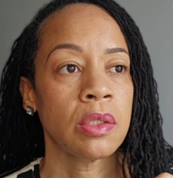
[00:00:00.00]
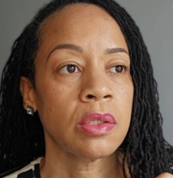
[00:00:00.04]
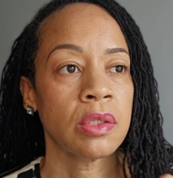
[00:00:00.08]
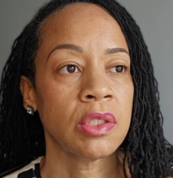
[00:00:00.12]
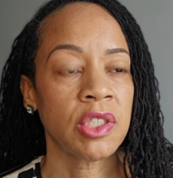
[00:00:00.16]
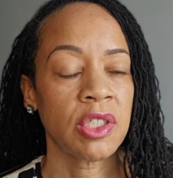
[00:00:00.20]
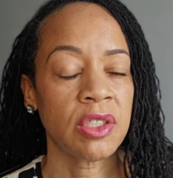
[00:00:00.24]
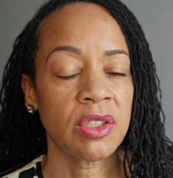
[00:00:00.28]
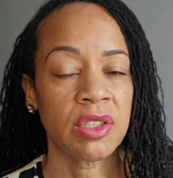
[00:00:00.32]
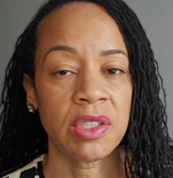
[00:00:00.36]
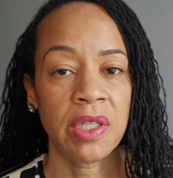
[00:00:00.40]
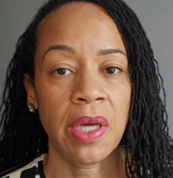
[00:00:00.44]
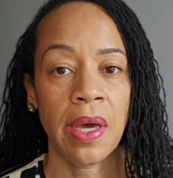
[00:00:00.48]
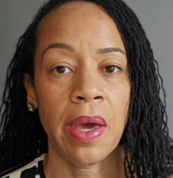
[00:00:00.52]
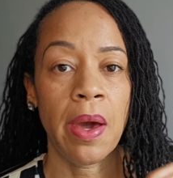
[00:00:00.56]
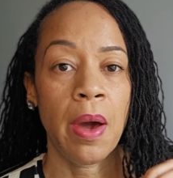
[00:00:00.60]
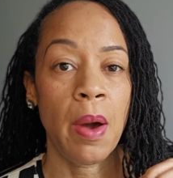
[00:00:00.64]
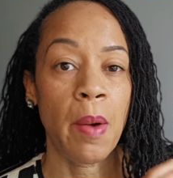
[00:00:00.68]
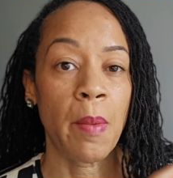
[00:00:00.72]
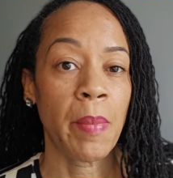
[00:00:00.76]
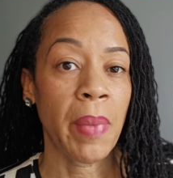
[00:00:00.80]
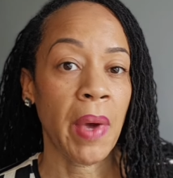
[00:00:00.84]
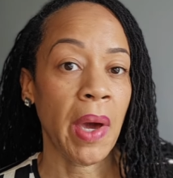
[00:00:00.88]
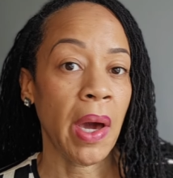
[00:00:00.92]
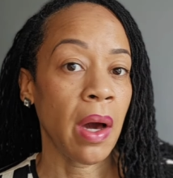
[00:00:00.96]
chit chat
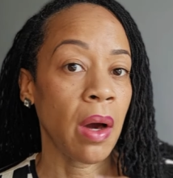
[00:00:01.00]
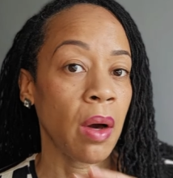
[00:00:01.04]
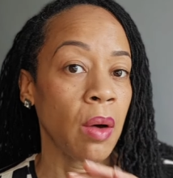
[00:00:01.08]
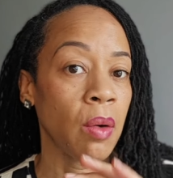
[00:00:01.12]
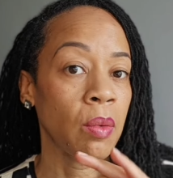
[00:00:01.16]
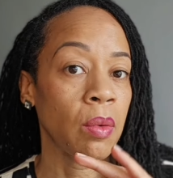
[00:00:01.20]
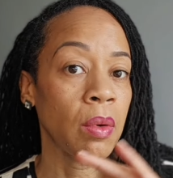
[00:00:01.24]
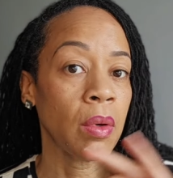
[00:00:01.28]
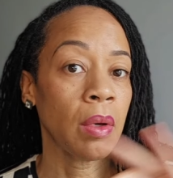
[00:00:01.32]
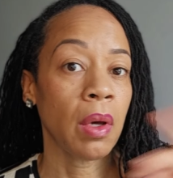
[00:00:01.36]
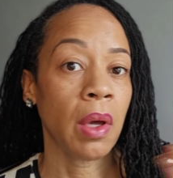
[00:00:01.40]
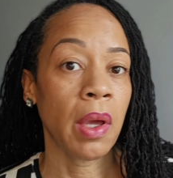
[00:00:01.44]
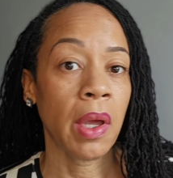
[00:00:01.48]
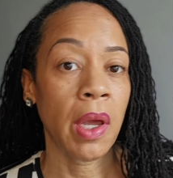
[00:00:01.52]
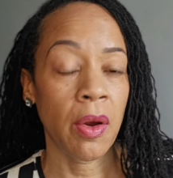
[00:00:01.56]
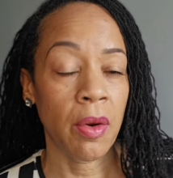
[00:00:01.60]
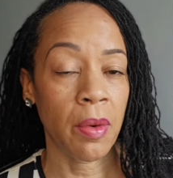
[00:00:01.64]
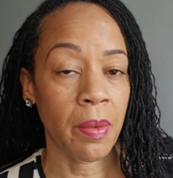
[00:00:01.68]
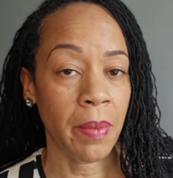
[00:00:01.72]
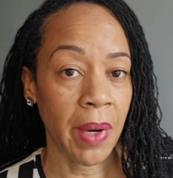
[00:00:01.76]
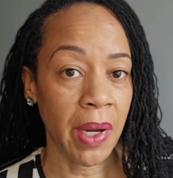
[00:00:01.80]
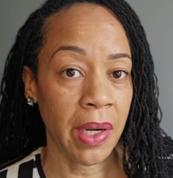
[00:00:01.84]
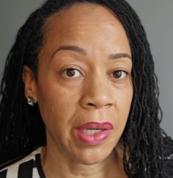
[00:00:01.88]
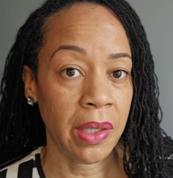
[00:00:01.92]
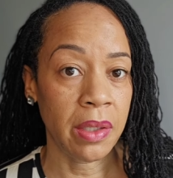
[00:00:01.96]
about
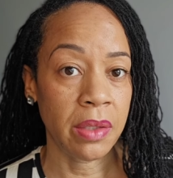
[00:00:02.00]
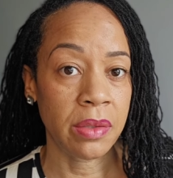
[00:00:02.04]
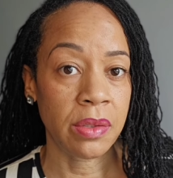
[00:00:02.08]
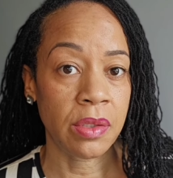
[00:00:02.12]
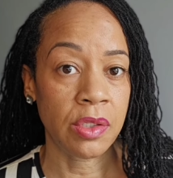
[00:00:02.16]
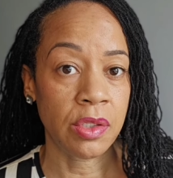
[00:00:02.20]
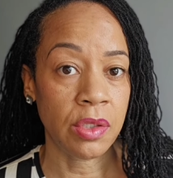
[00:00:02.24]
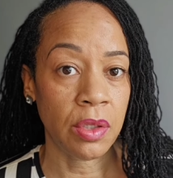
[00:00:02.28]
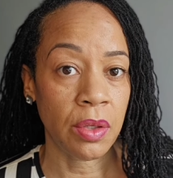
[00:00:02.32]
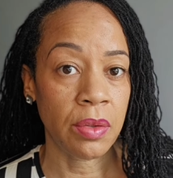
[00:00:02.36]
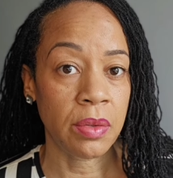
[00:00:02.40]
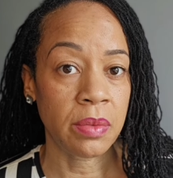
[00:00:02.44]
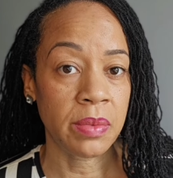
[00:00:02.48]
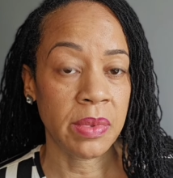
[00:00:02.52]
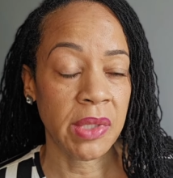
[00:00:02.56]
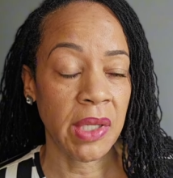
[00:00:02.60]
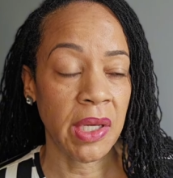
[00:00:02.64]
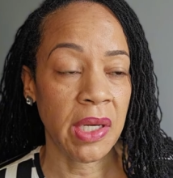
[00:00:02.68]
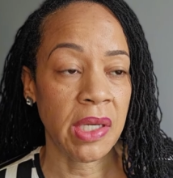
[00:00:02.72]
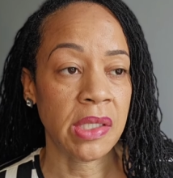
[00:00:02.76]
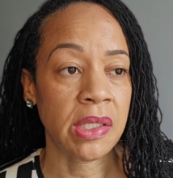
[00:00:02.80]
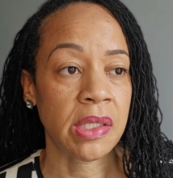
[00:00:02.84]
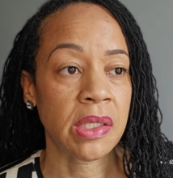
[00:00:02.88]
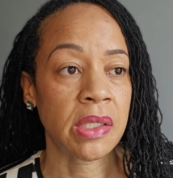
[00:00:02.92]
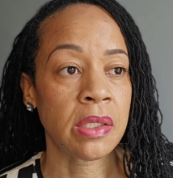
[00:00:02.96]
everybody else's
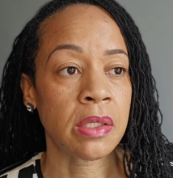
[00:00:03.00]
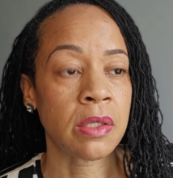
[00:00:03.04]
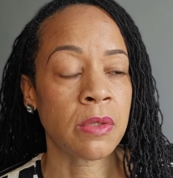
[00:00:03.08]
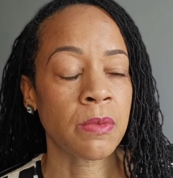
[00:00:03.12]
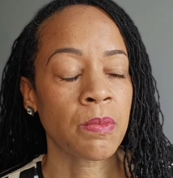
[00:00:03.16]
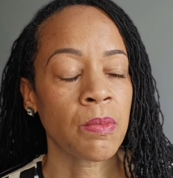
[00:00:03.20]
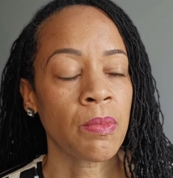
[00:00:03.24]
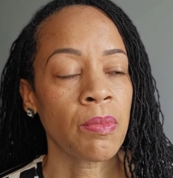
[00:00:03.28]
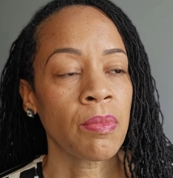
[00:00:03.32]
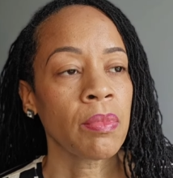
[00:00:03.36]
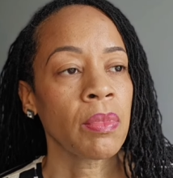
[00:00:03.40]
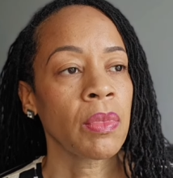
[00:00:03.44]
circumstances.